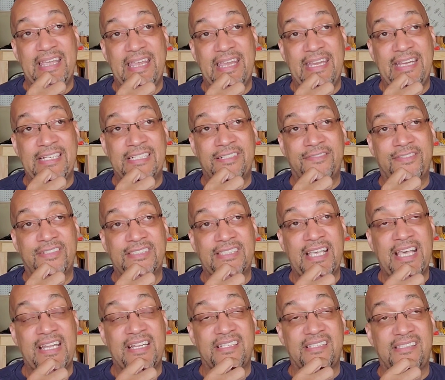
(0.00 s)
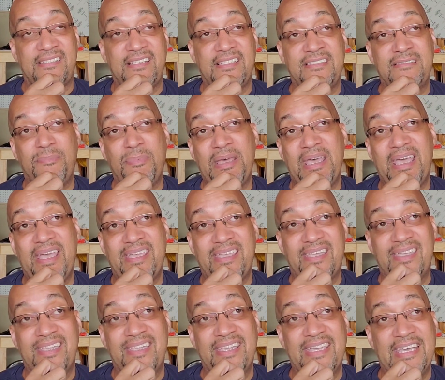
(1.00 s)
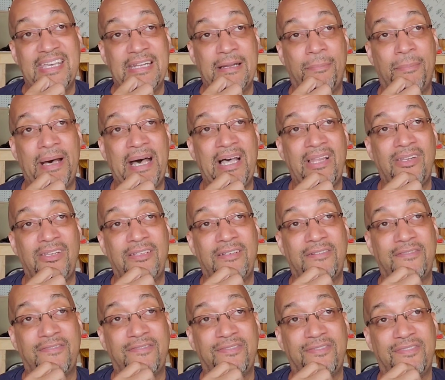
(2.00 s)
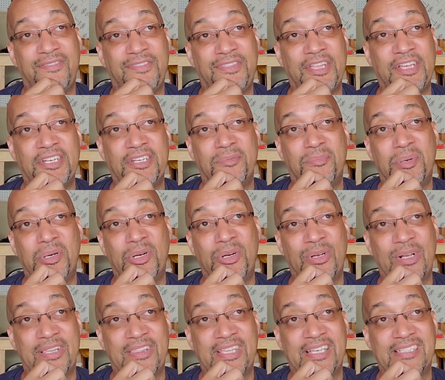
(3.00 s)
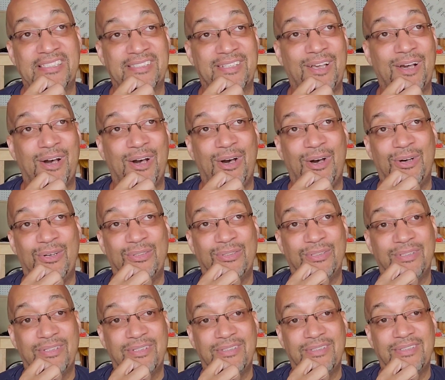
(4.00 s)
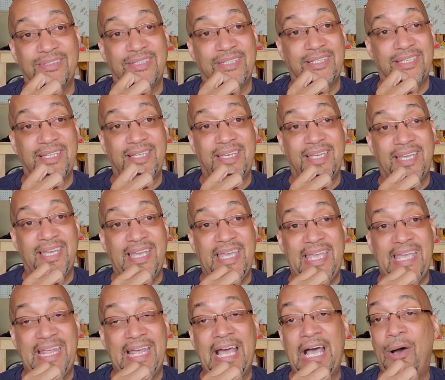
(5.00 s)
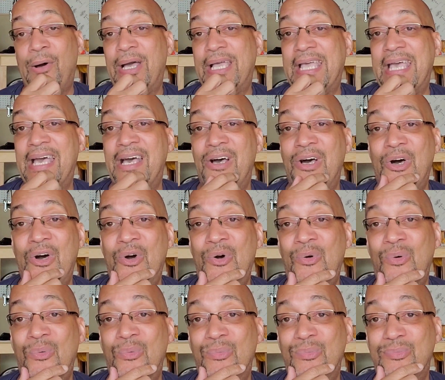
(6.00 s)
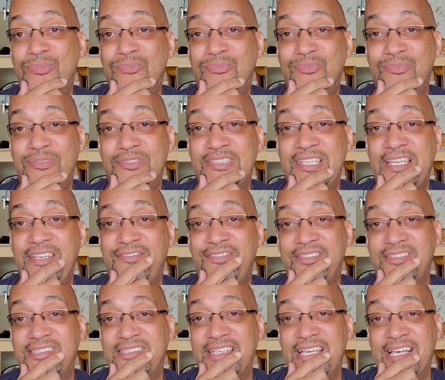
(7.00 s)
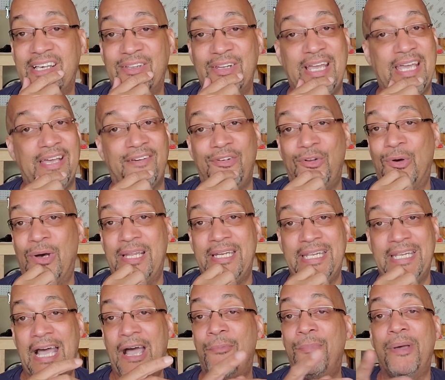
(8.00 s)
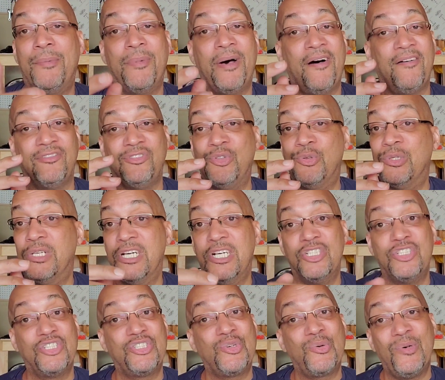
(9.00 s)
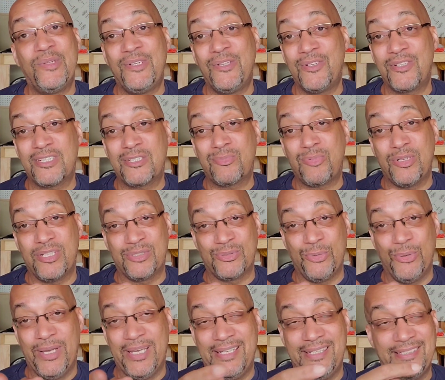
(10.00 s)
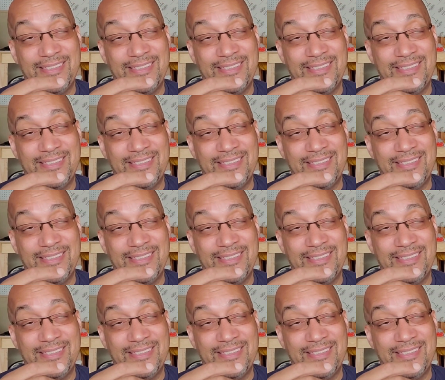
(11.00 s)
Each of us had a 6-pack and a bottle of Thunderbird, I think it's called. And how I got home safe and sound, I have no idea. I remember I was doing 120 on the expressway.